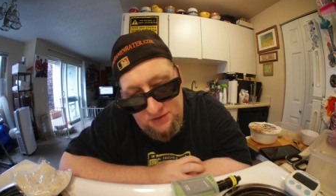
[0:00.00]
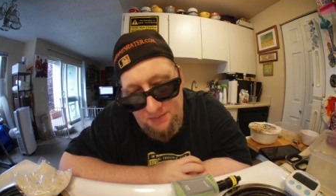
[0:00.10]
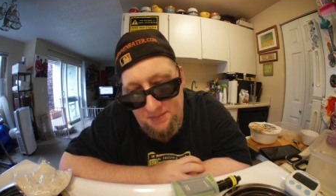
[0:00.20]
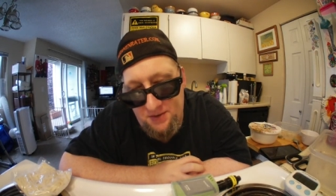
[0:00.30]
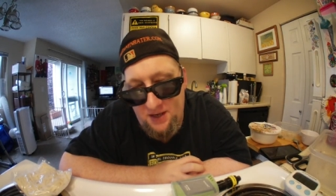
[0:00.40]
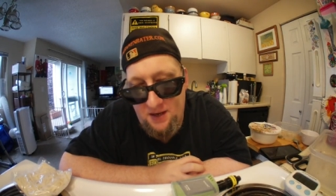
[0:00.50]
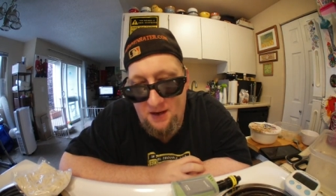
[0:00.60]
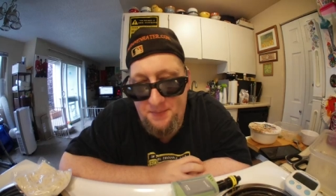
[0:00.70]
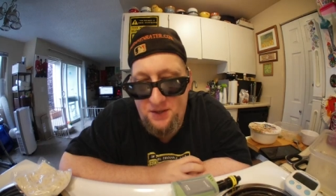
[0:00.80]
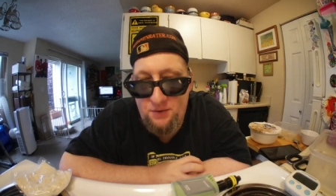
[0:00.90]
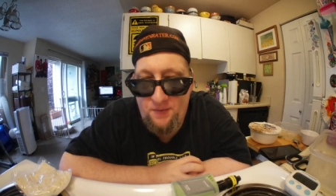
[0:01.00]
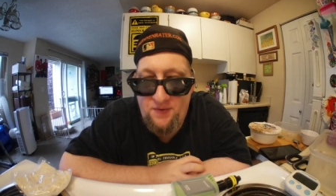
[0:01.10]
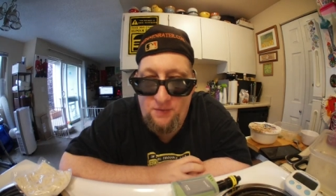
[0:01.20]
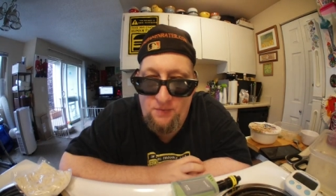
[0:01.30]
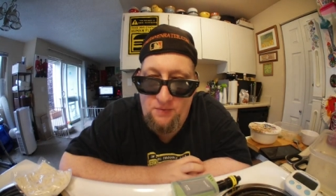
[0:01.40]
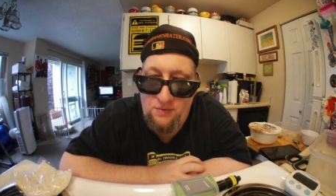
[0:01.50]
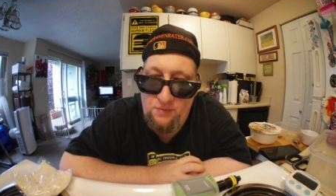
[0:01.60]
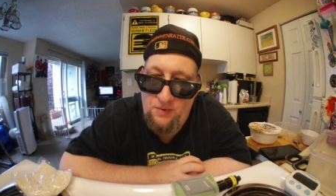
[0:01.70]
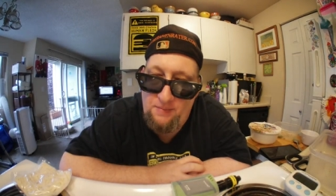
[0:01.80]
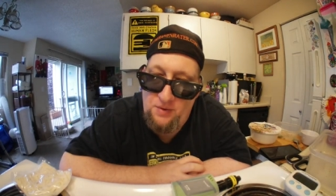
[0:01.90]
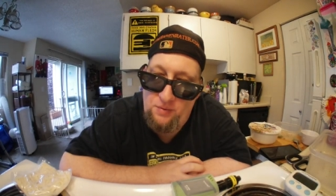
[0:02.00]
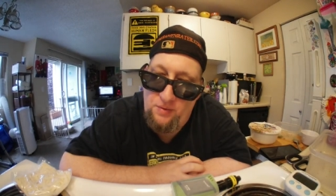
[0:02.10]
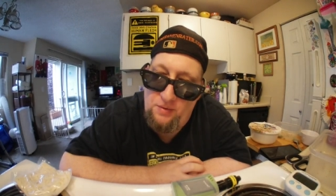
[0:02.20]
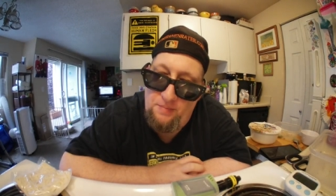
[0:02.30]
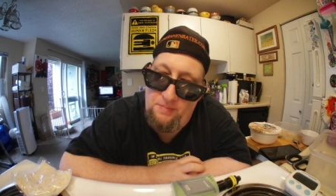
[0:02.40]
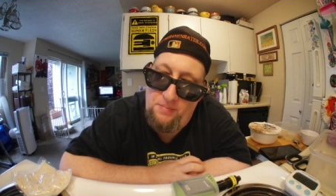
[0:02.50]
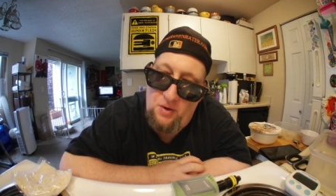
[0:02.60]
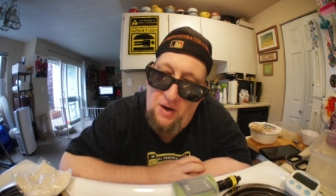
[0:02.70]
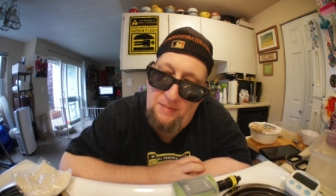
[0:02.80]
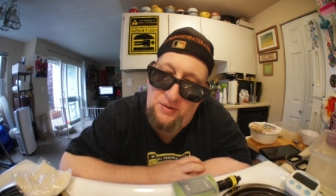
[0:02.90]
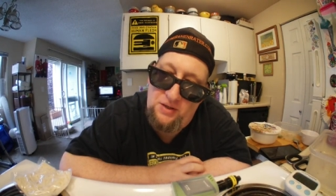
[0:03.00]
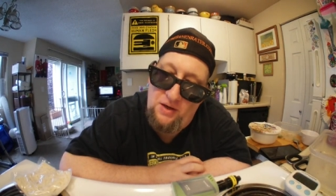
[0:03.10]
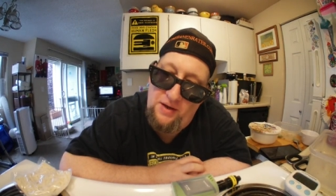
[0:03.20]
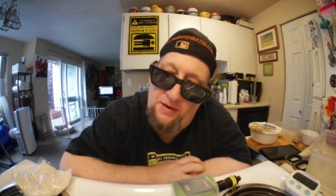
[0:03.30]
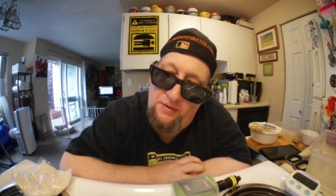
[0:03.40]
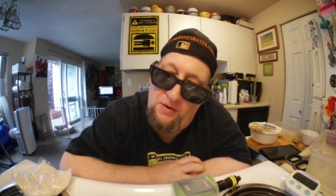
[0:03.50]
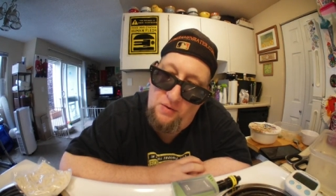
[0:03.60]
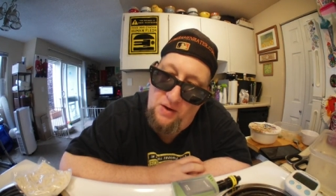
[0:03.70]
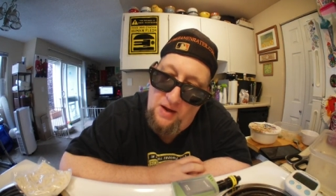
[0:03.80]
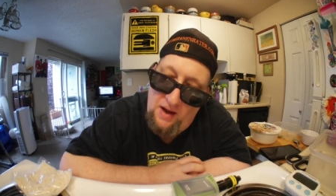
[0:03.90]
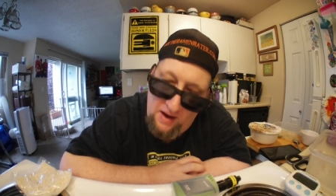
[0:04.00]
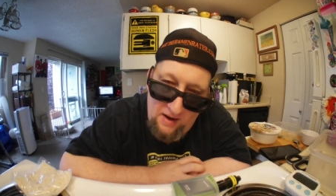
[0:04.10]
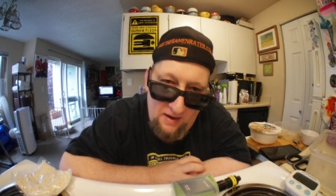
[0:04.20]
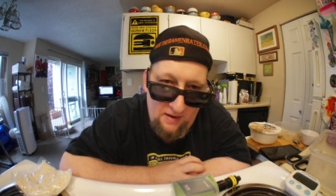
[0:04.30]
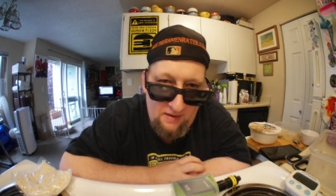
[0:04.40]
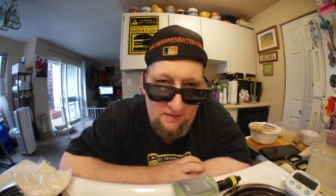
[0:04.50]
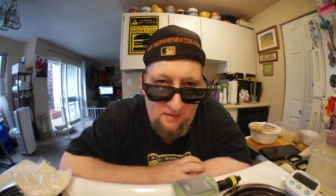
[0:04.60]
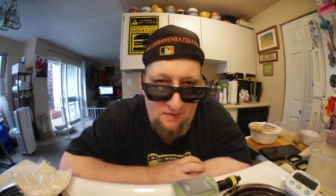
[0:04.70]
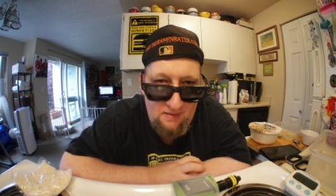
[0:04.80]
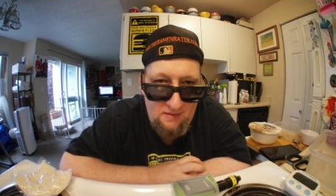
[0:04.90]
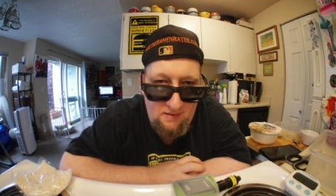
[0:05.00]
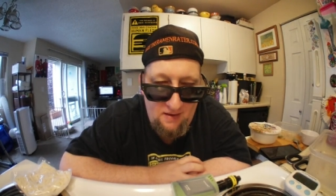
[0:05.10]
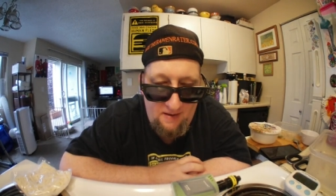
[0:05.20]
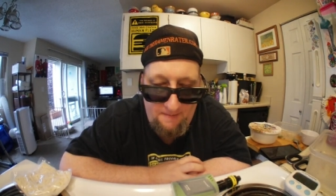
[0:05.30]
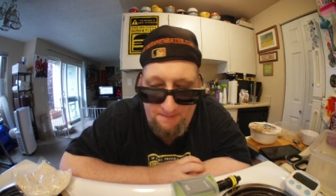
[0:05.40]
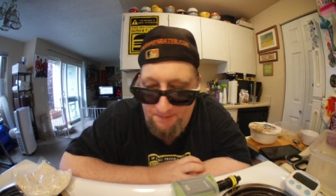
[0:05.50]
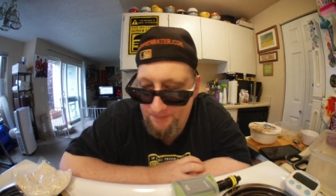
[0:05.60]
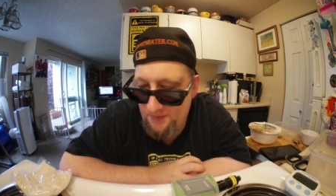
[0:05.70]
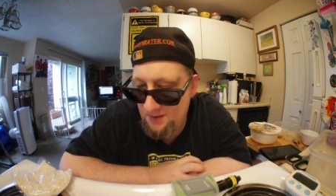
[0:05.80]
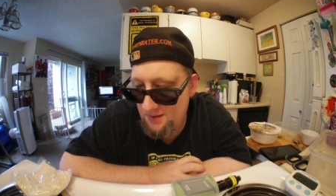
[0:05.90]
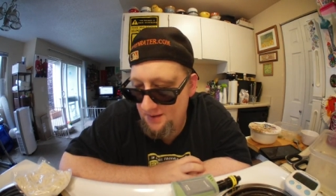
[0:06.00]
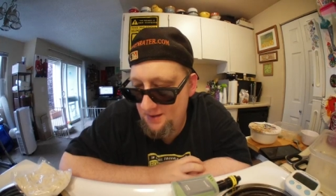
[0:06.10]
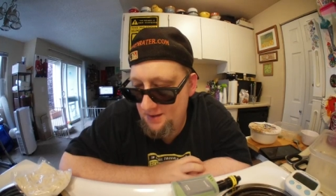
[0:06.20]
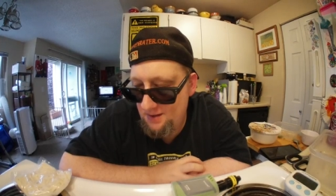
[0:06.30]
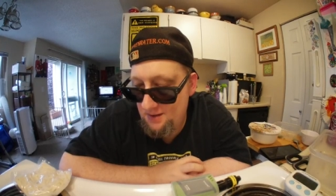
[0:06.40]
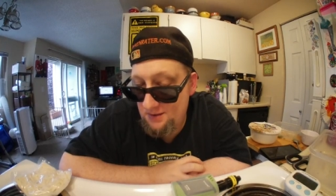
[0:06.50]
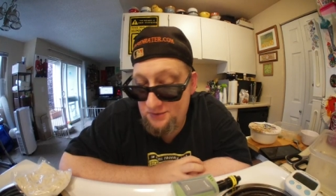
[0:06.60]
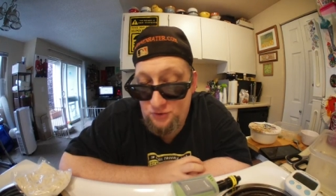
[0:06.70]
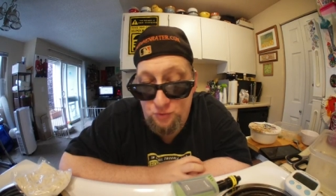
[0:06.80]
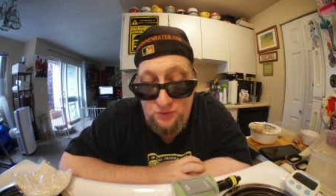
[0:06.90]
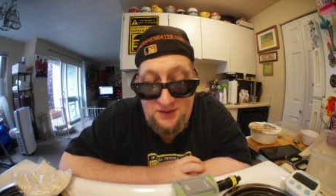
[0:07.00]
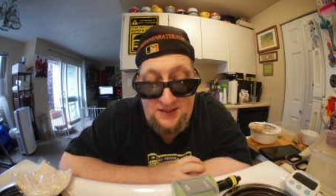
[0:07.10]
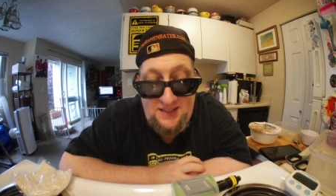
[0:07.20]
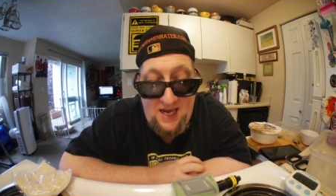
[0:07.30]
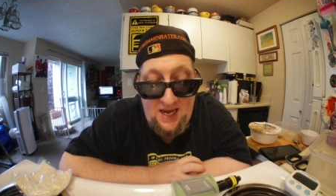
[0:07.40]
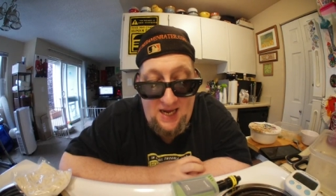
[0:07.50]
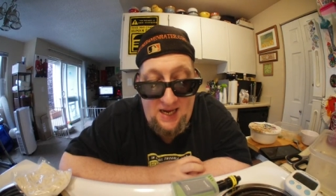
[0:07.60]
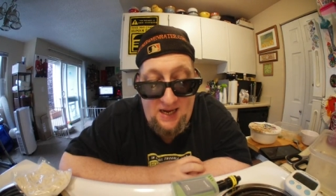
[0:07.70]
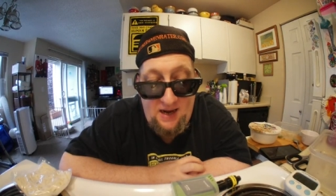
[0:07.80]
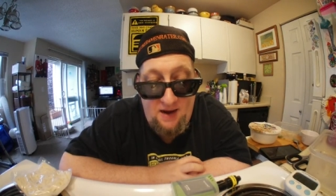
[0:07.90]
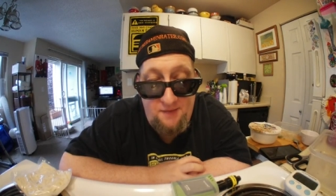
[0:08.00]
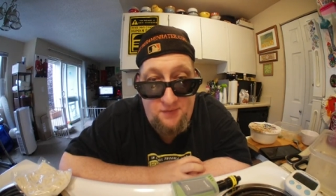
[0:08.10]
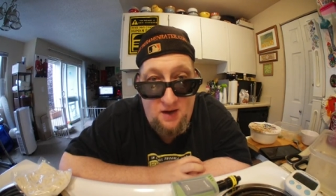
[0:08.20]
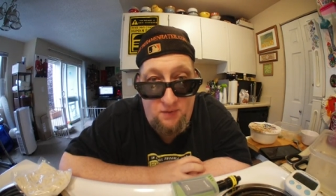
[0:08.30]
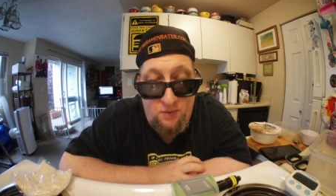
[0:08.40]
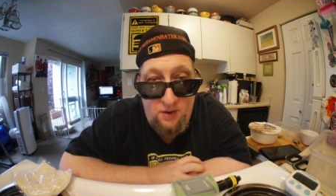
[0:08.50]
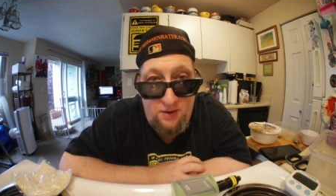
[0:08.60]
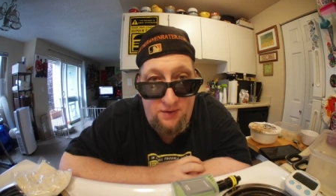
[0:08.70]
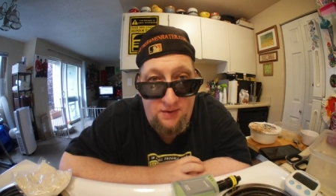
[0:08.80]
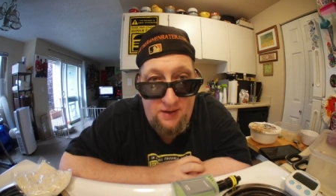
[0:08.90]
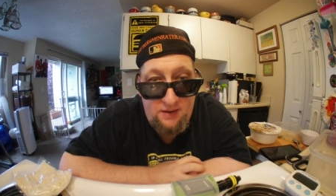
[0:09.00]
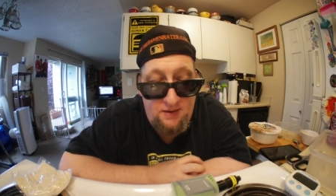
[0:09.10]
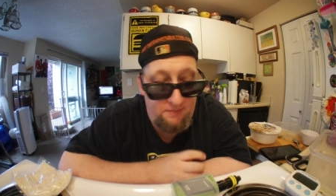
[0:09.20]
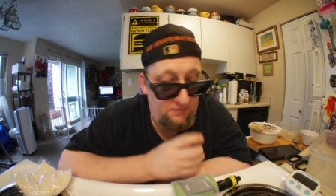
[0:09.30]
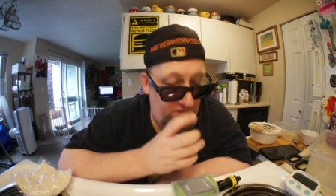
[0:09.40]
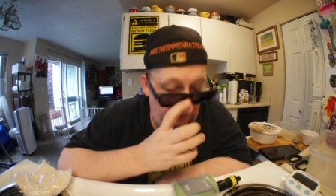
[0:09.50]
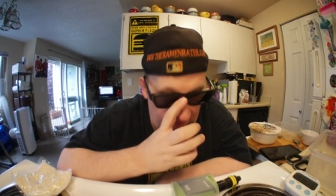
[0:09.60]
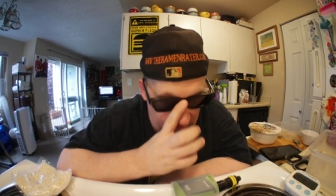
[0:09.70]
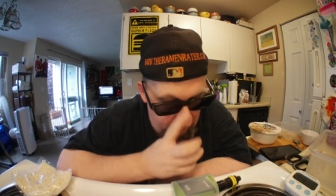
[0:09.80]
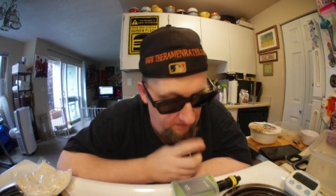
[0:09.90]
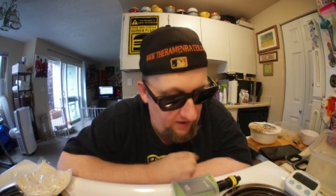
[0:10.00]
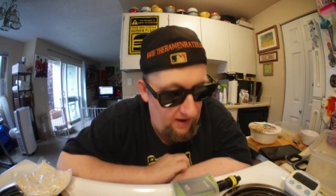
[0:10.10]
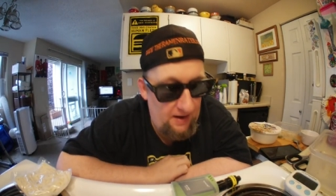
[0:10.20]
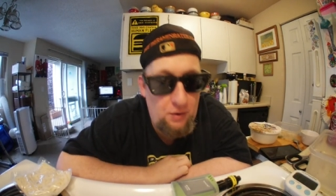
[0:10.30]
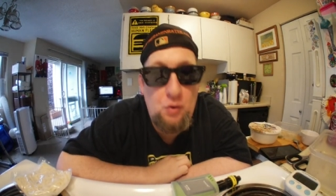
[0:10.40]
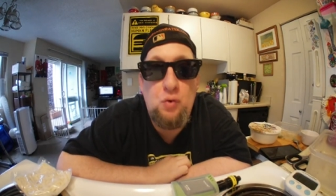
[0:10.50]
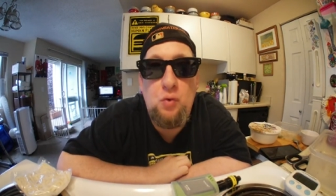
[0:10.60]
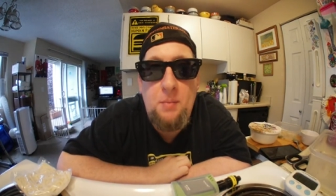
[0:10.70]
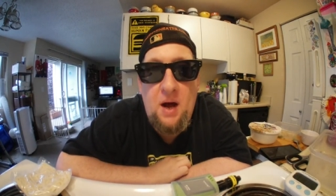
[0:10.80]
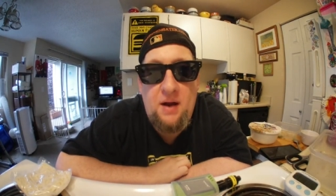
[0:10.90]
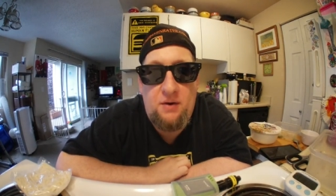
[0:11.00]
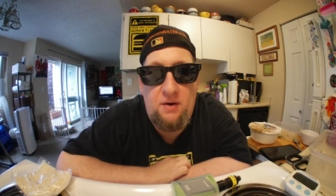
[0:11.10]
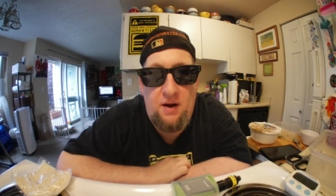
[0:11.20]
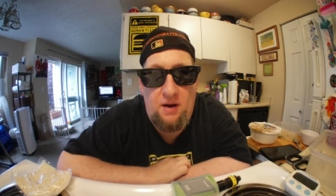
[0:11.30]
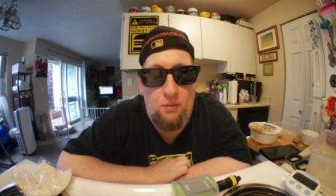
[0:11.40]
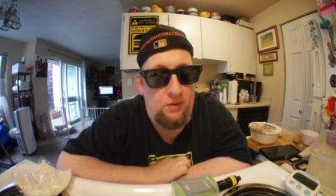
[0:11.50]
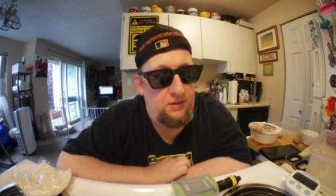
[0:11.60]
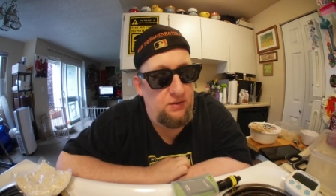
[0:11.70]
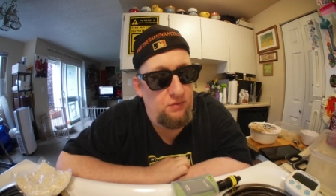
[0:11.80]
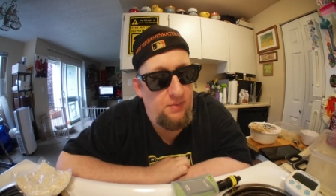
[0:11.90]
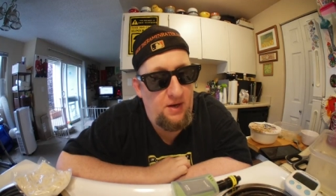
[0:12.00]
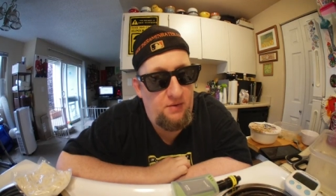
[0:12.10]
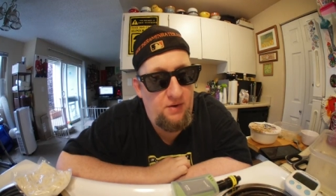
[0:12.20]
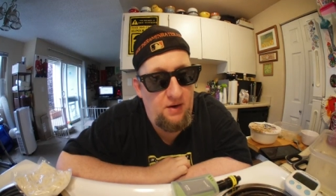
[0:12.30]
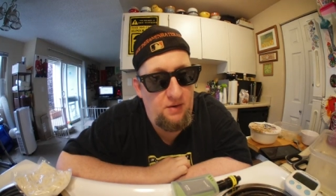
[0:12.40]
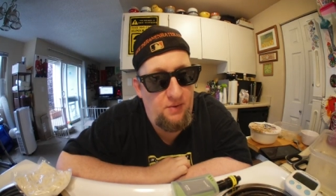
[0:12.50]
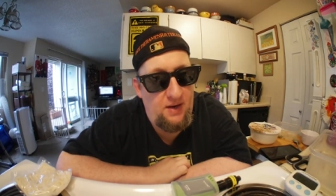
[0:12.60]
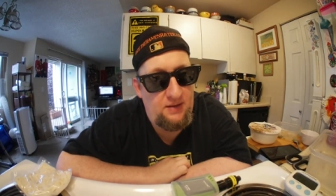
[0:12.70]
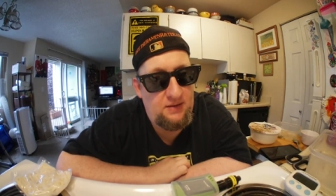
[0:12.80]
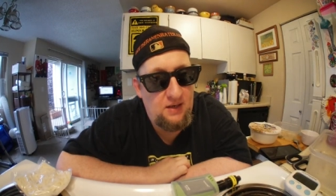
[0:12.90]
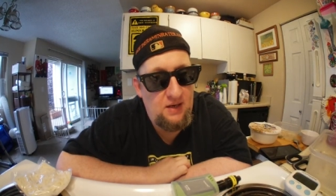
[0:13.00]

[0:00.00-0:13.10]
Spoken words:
so maybe, hey, I might know a thing or two what I'm doing, or perhaps not, I don't know. And, yeah. Today, I've got one that comes from an Umai Crate. What's an Umai Crate, you ask?